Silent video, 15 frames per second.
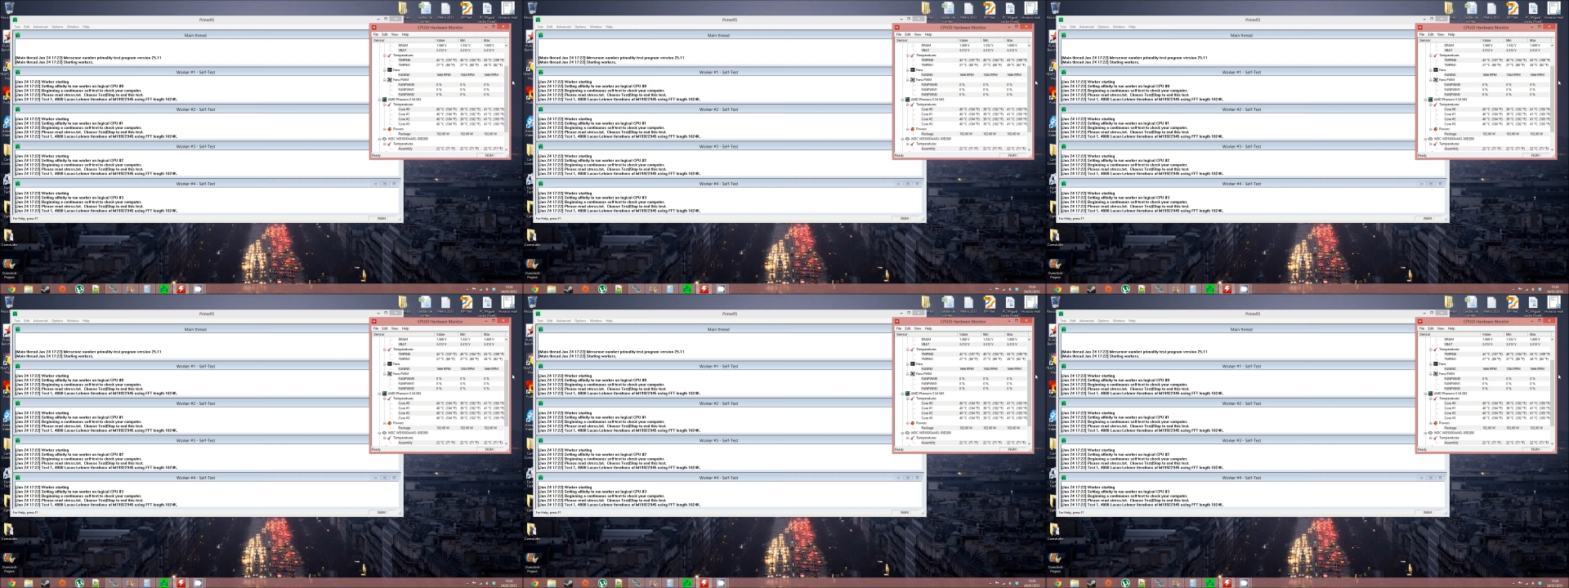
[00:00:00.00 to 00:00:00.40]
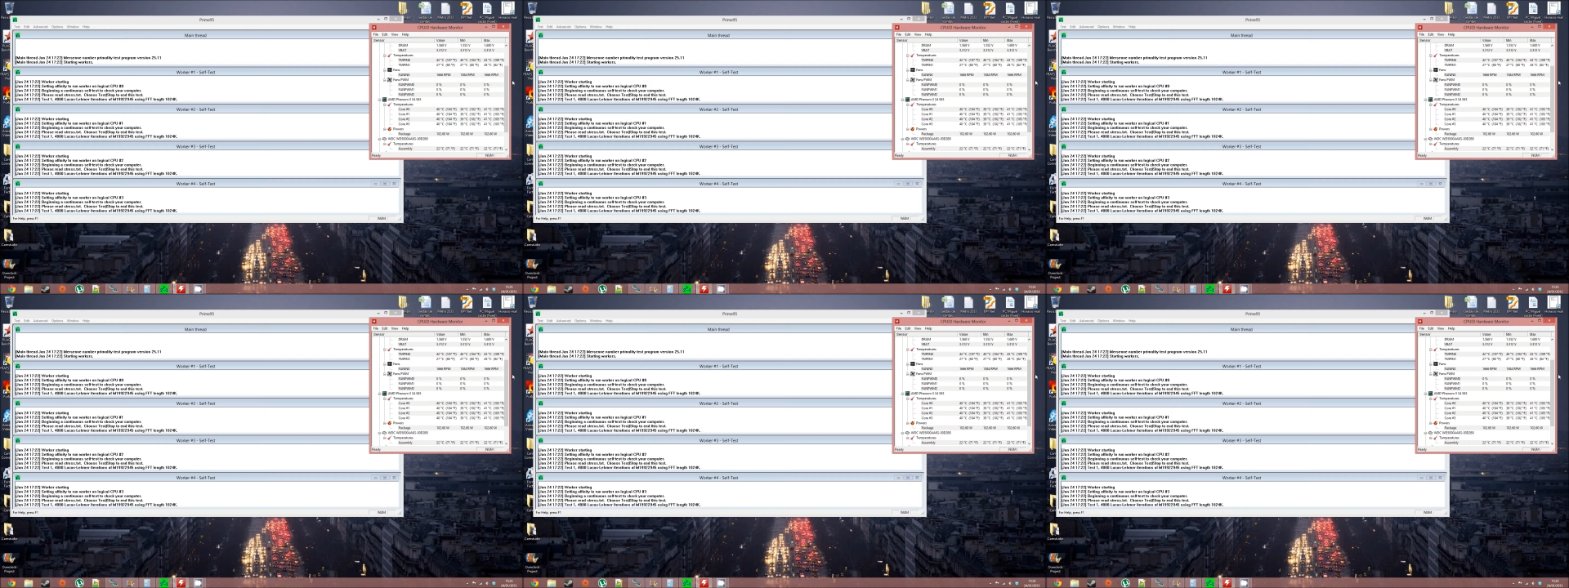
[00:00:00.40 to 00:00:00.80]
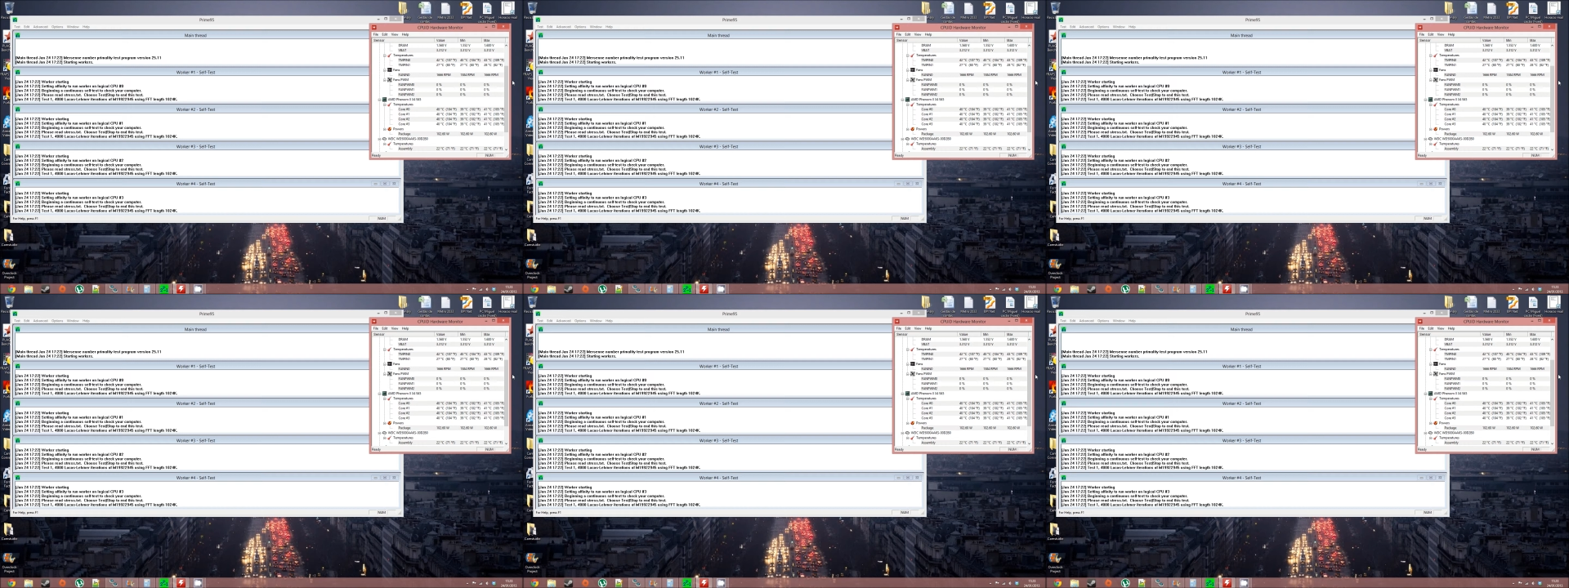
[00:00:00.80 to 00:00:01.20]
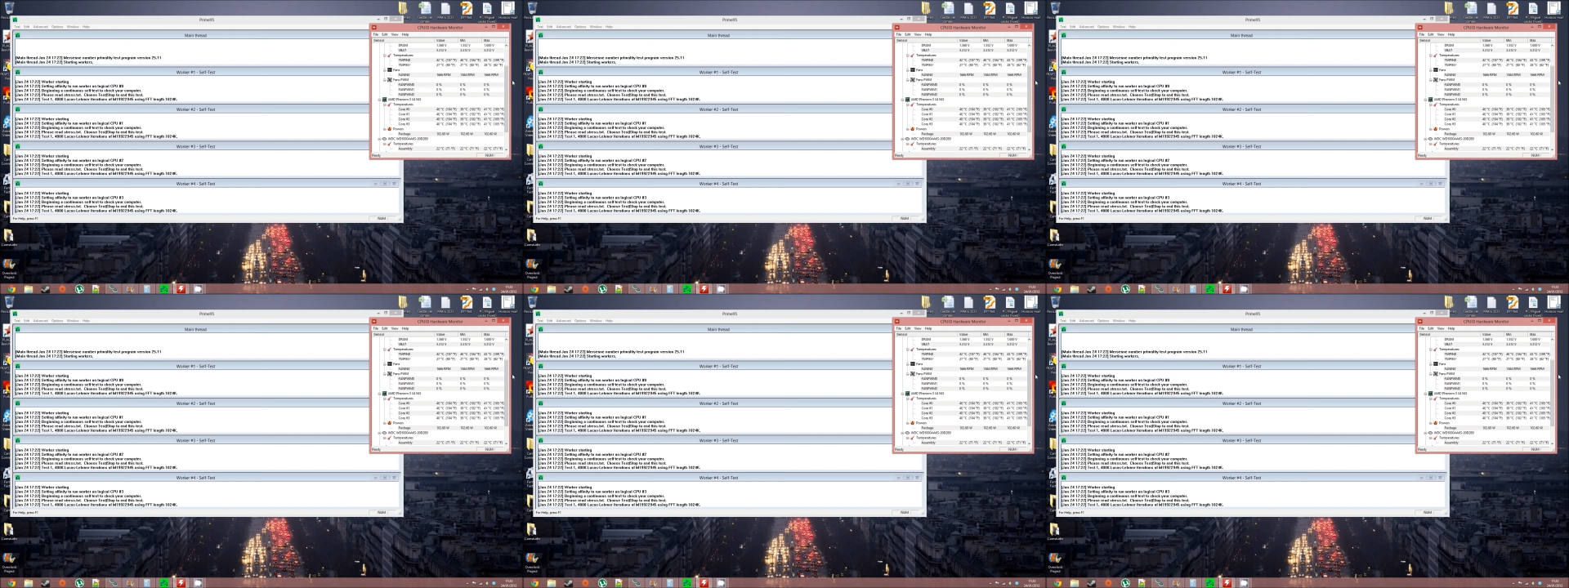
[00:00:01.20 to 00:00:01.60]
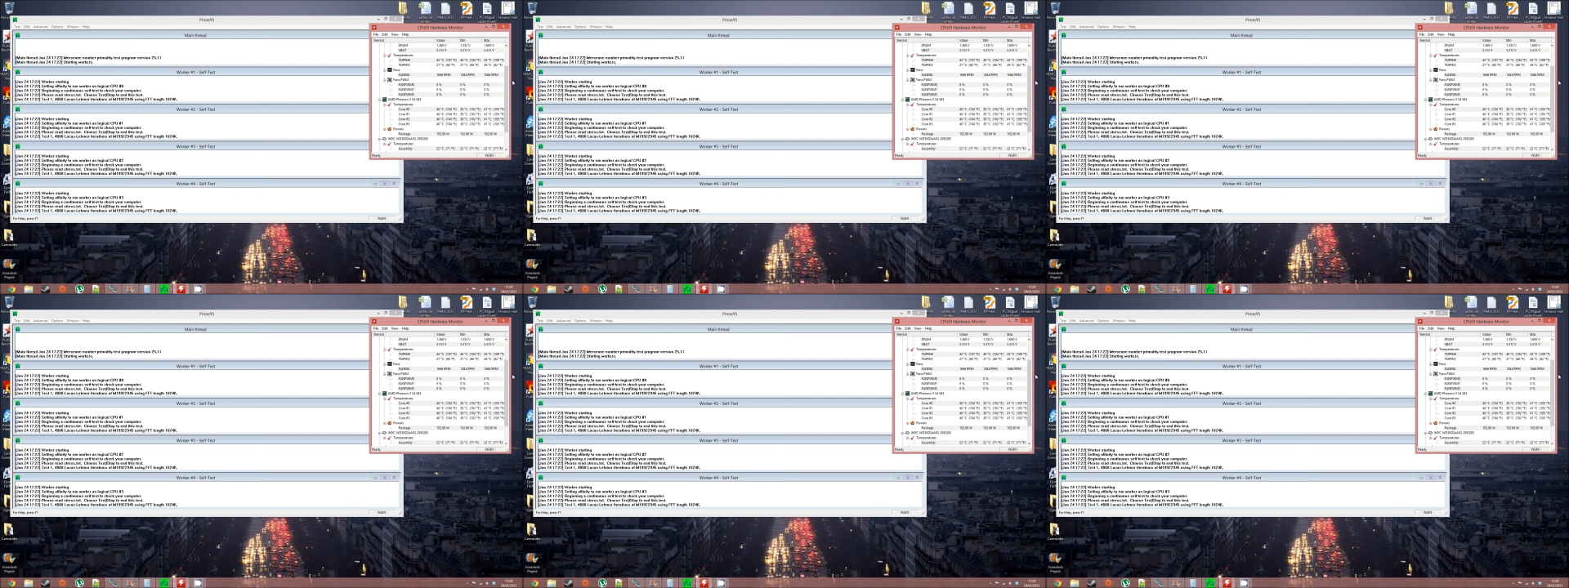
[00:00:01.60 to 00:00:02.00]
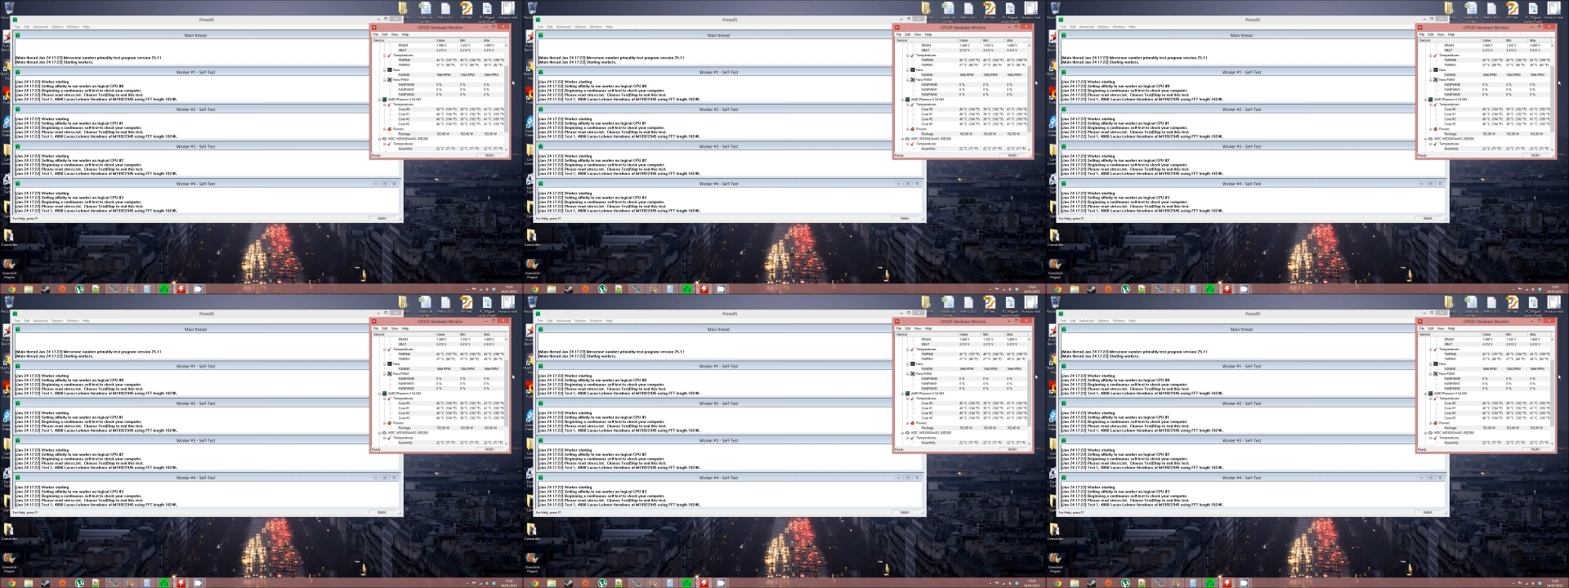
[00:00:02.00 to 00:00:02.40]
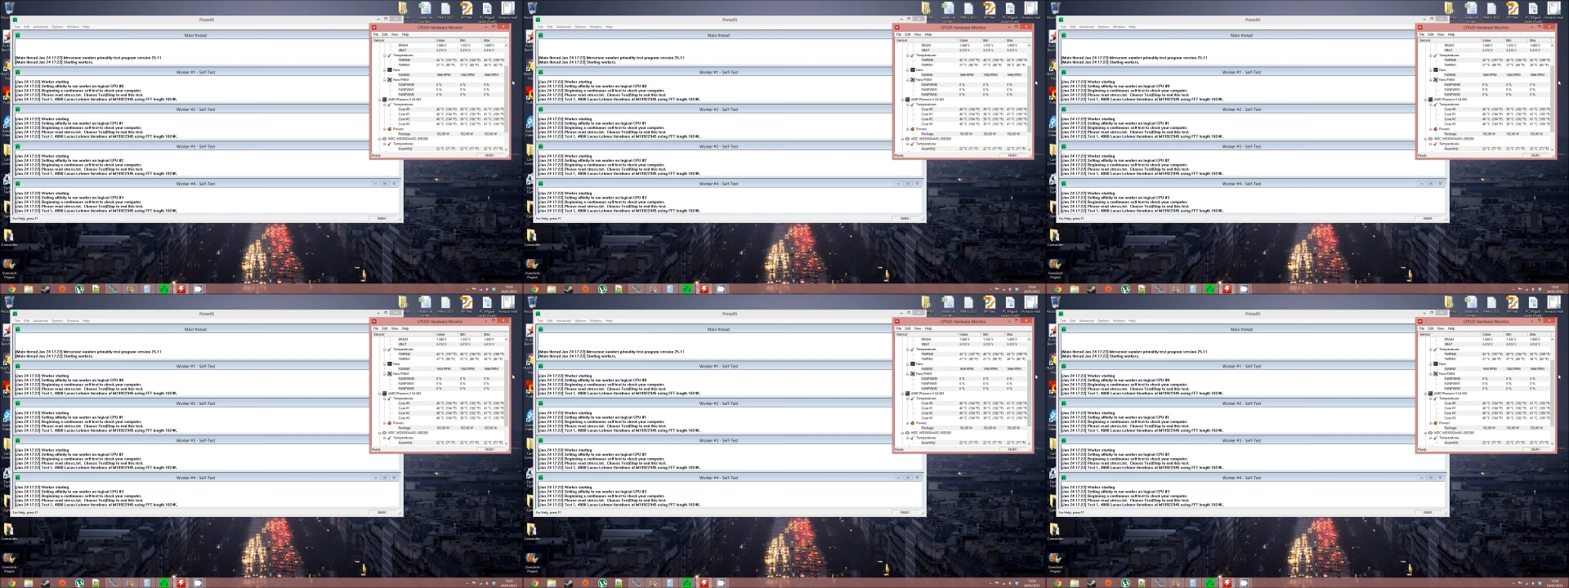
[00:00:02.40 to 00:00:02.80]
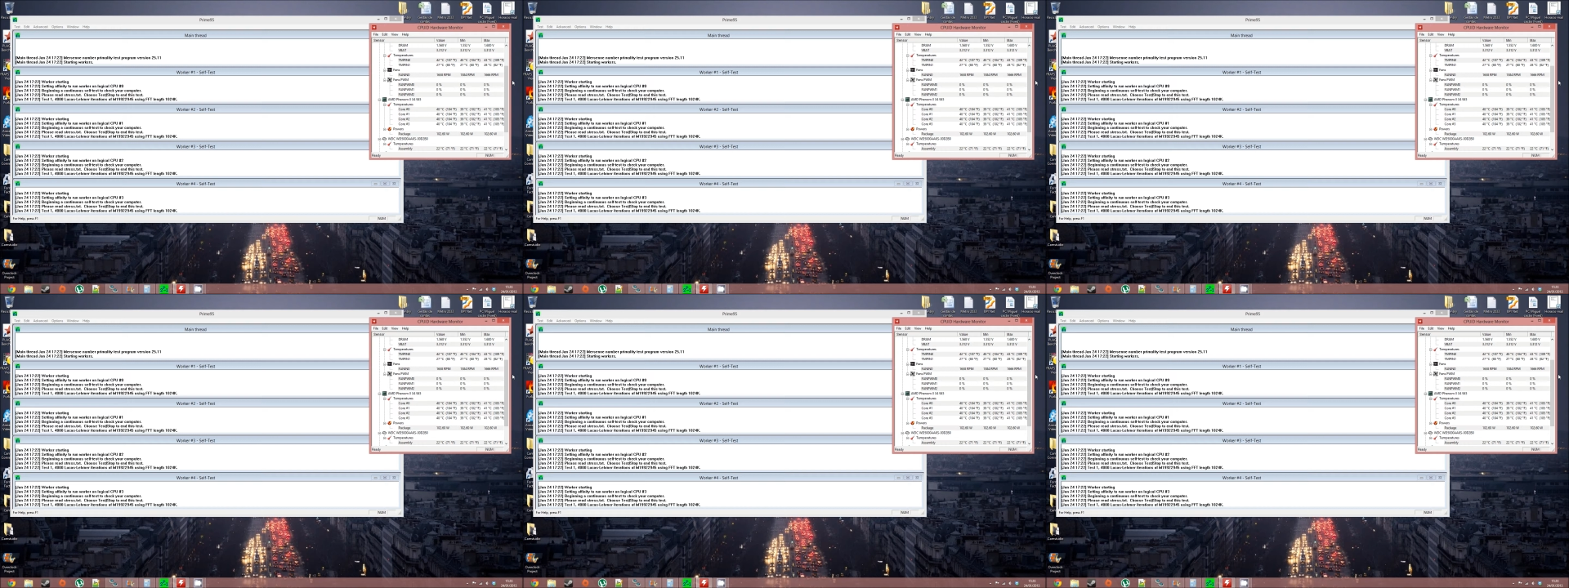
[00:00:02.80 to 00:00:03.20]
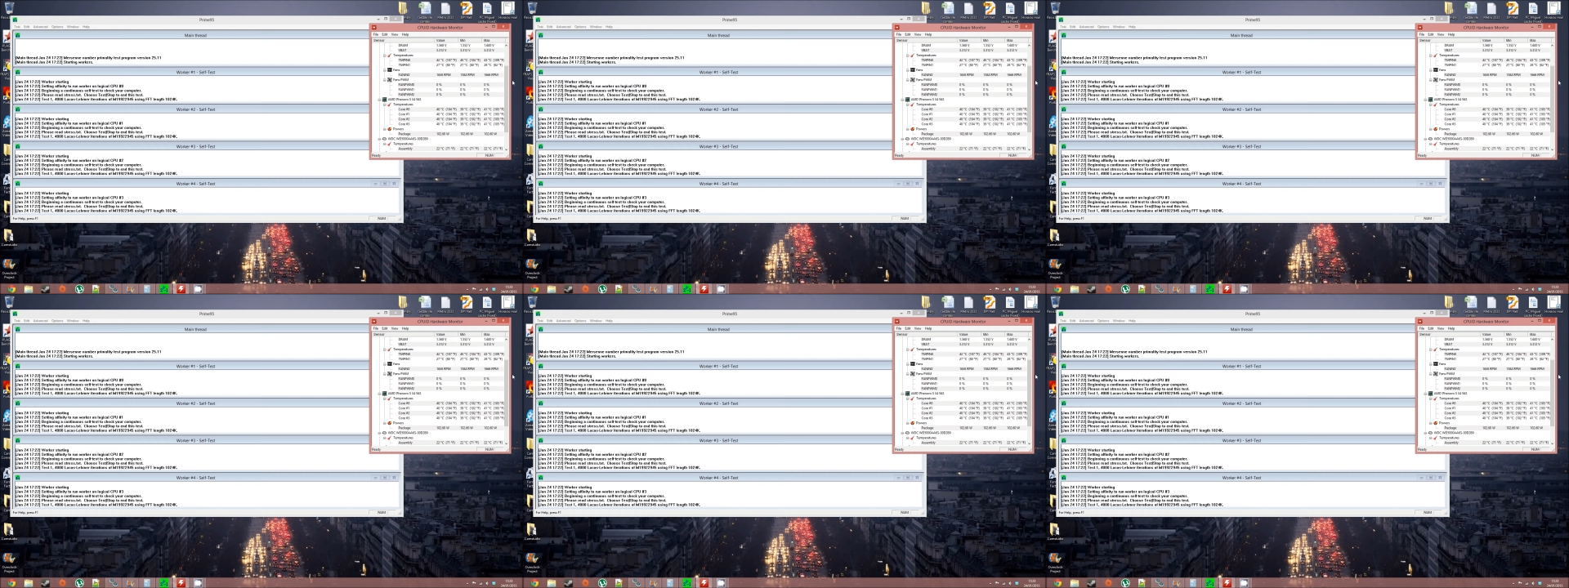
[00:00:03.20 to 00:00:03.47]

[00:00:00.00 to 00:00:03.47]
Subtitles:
(no speaker visible)